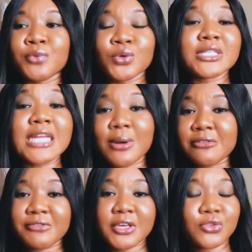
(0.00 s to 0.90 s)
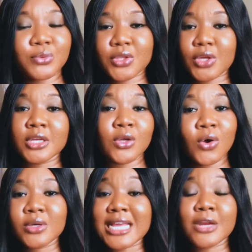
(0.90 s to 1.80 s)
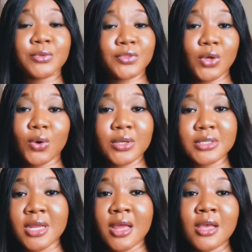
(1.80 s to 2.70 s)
building our faith with in God and with God.